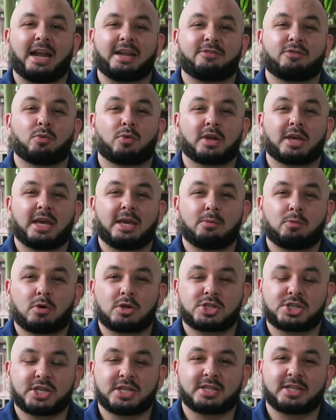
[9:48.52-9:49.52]
And if you want to keep
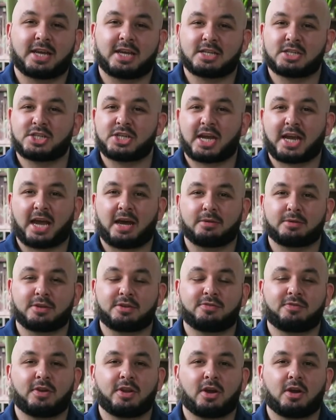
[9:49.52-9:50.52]
watching, then check out
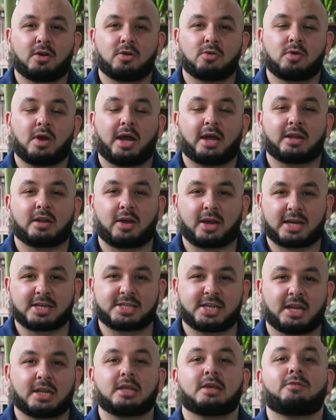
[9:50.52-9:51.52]
this video. And like I
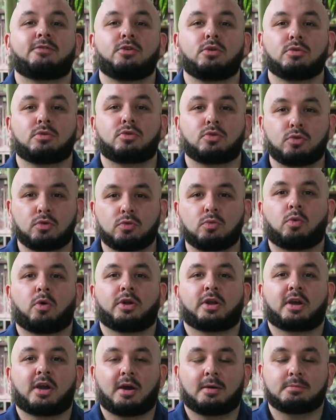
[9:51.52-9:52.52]
said, if you do
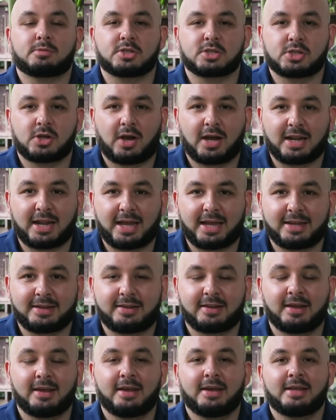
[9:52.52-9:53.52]
want to come to
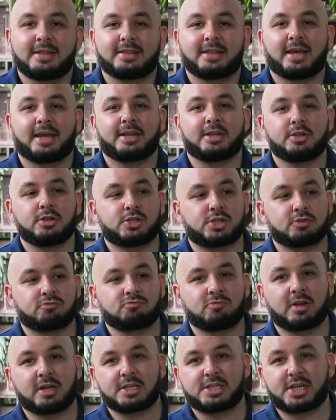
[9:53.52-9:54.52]
Thailand, then you should
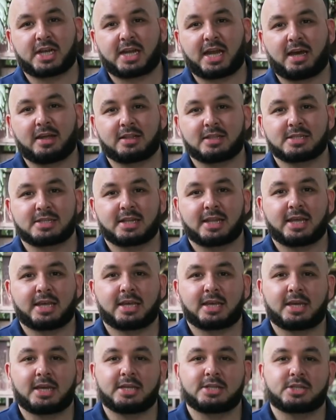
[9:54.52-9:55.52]
really check out this
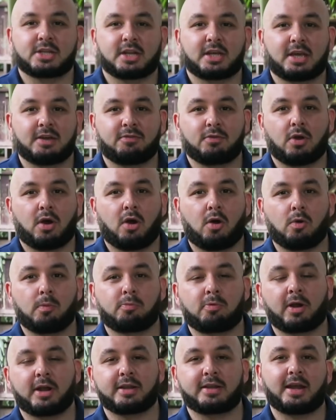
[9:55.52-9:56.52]
link. It's going to give you a whole
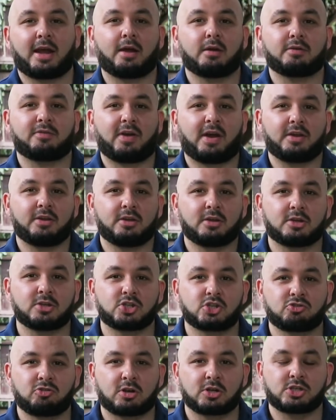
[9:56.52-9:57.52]
breakdown of how you can
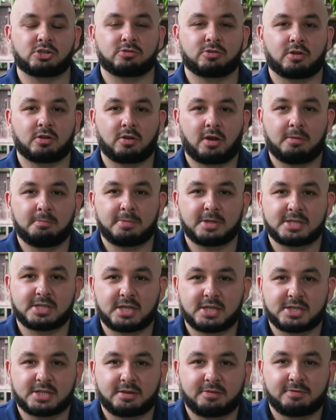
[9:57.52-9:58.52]
structure an online
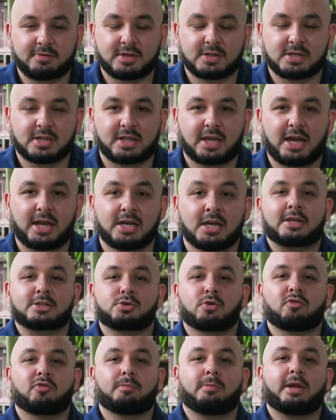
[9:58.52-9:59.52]
business and things like that. That's
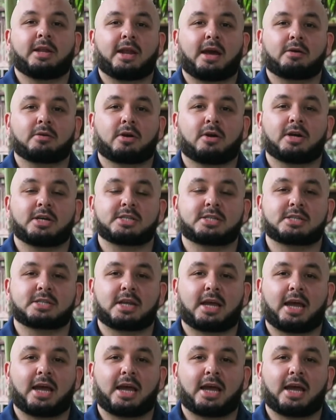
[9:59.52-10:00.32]
all for me now, guys.